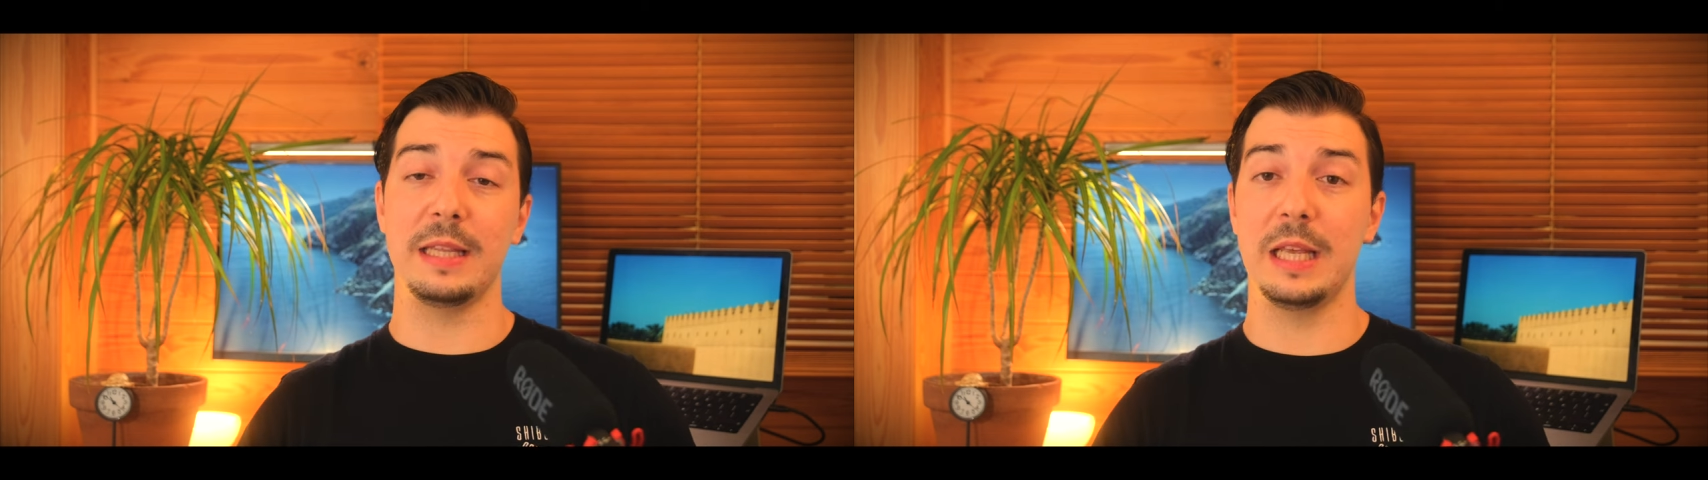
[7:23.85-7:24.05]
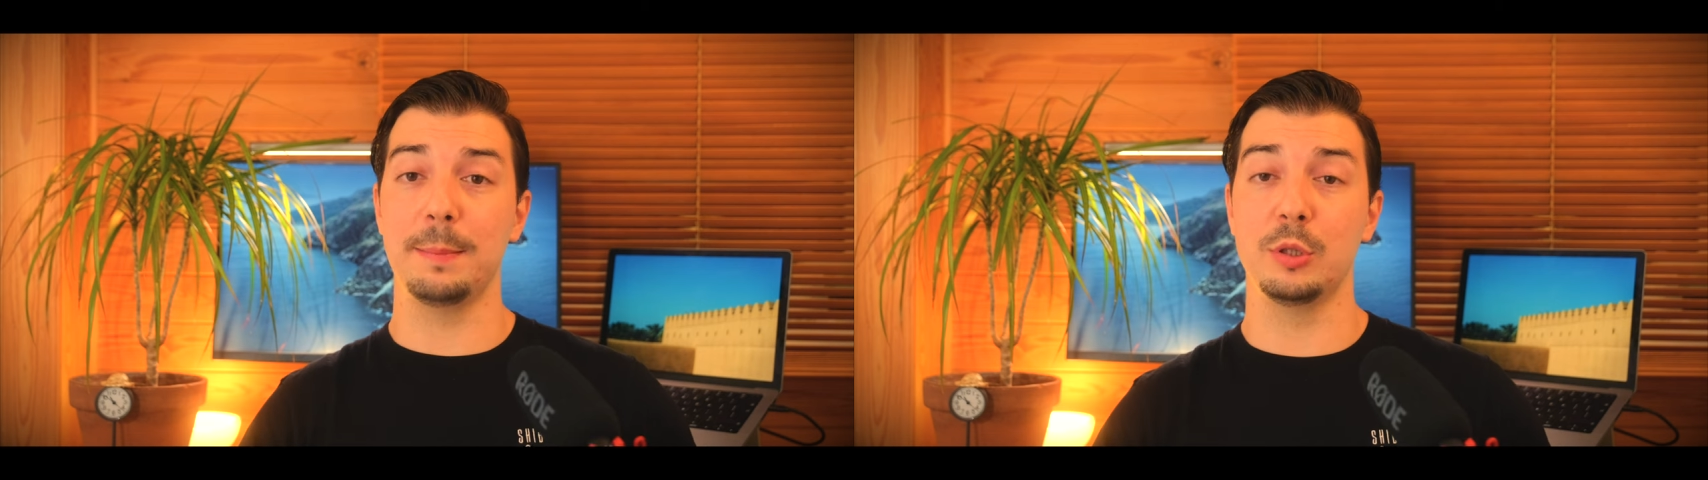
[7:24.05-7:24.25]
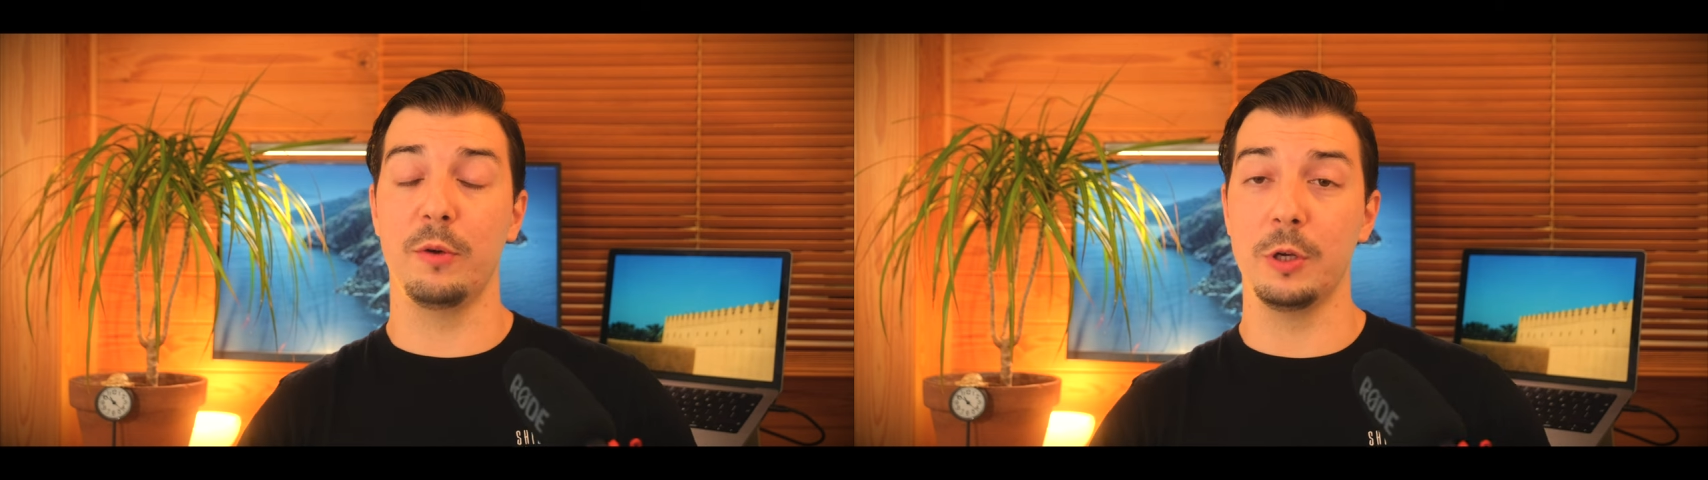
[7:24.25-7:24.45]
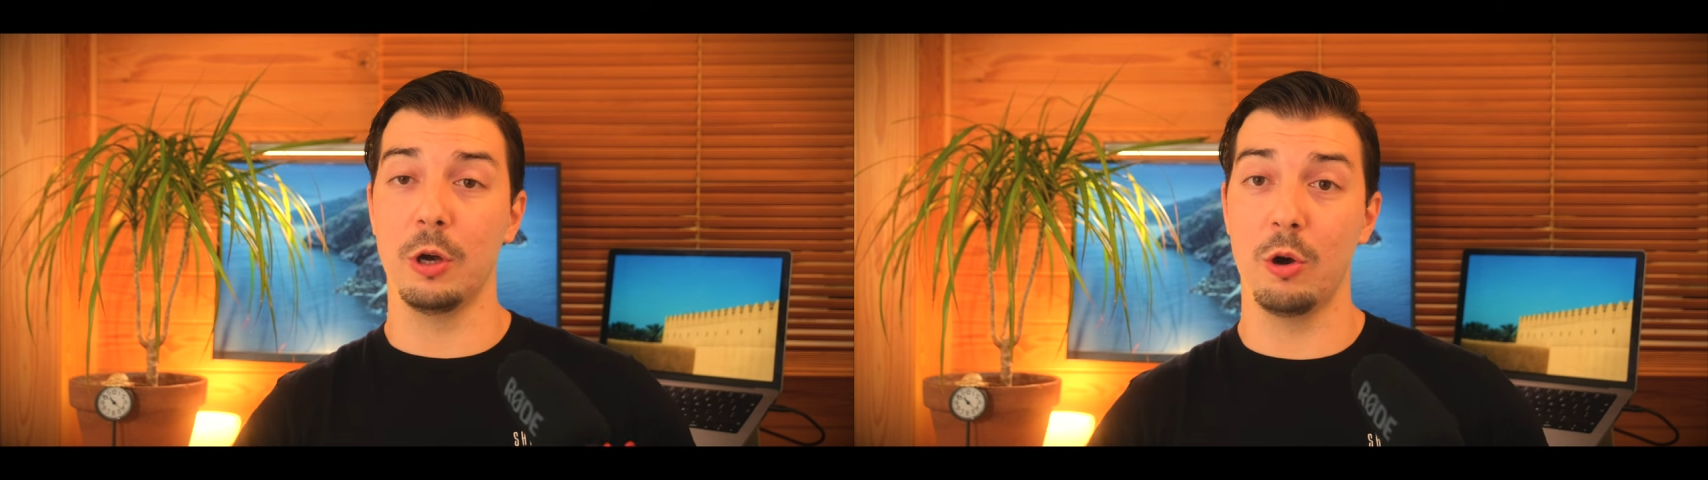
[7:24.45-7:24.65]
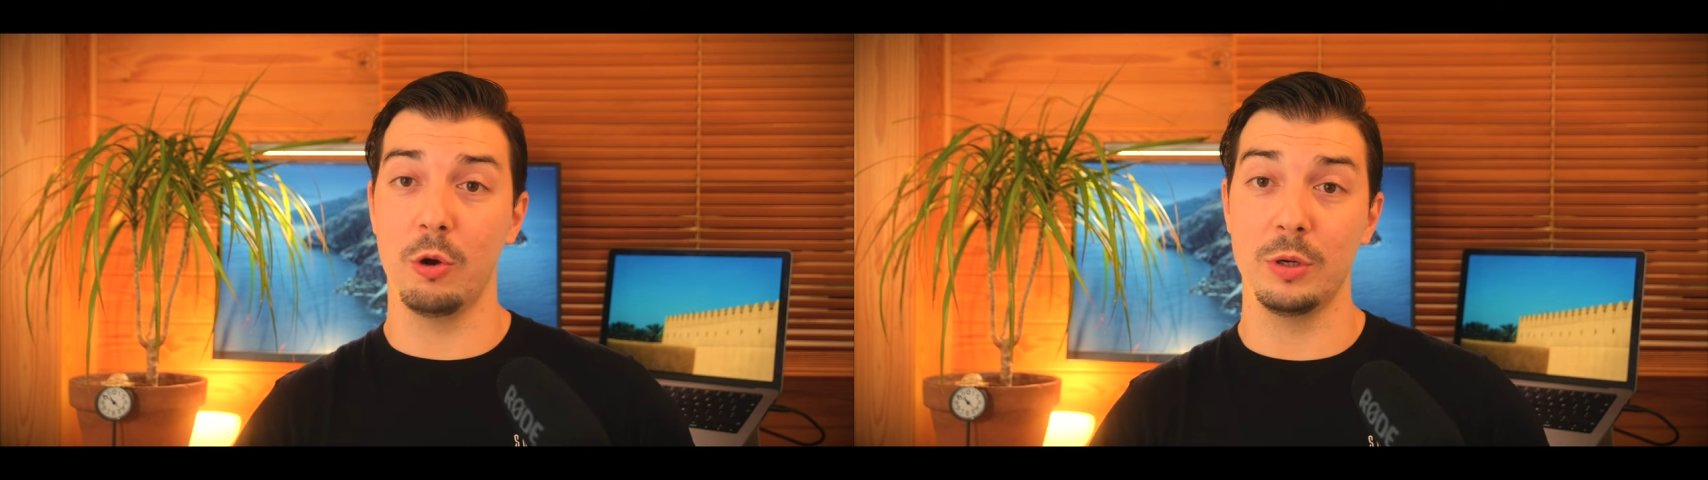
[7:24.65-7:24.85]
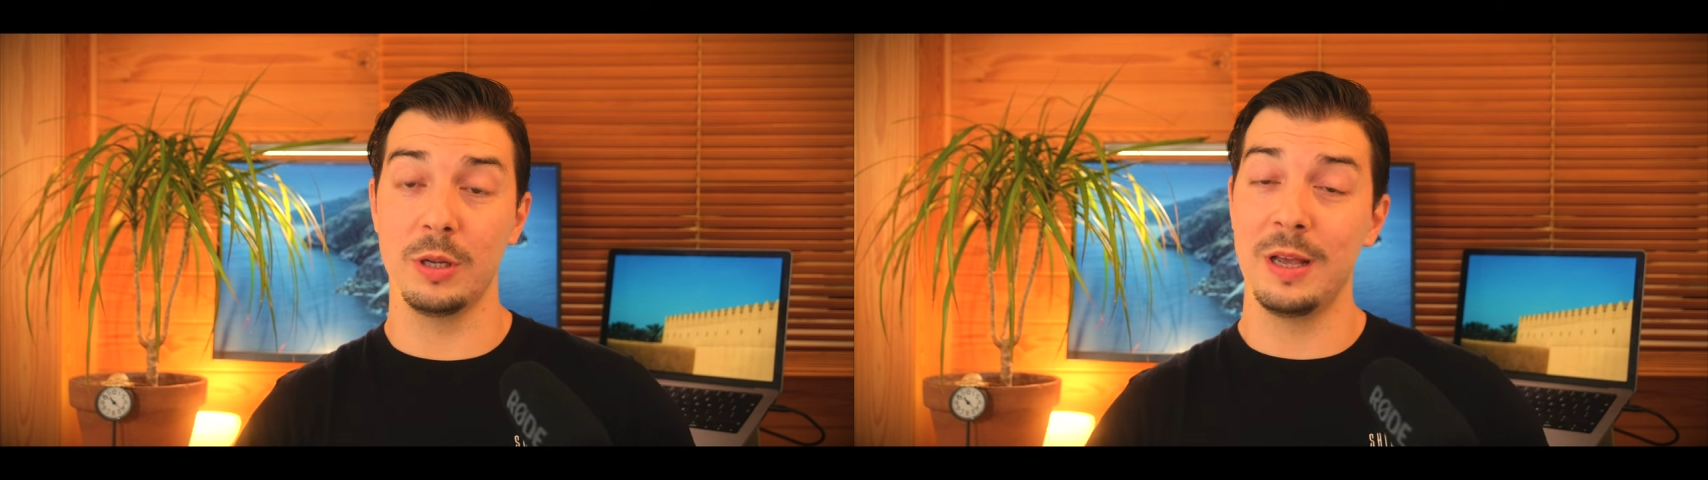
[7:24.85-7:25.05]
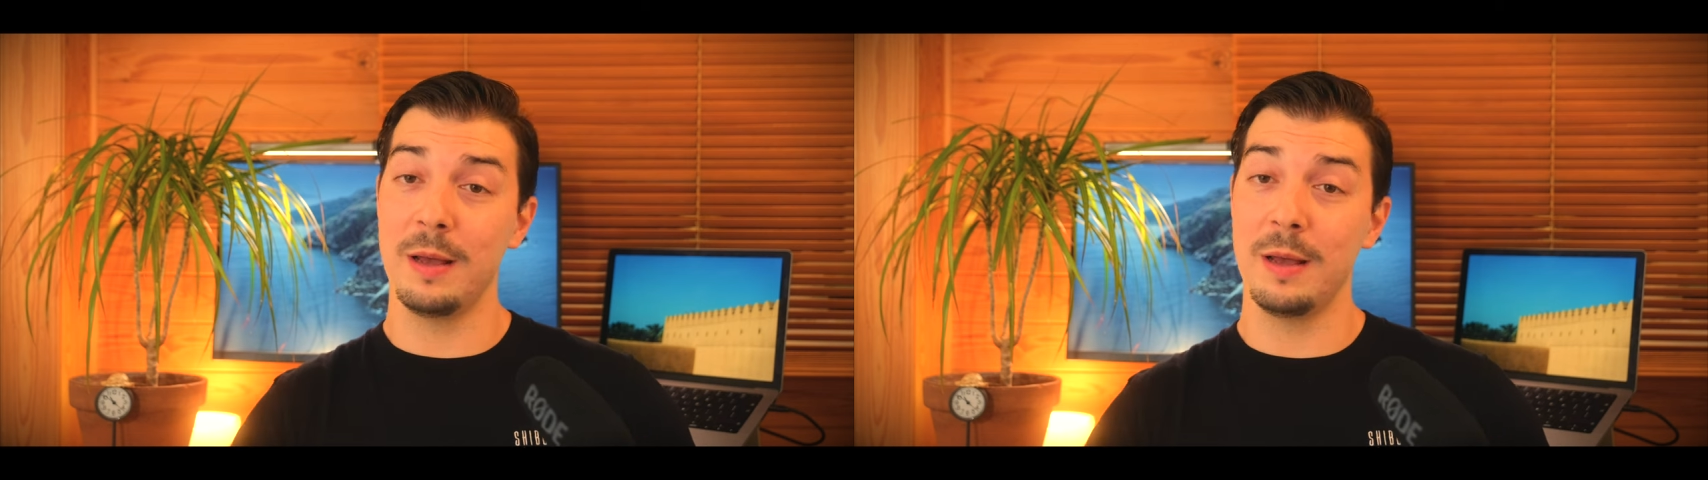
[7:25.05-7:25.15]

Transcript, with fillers: tips of your own,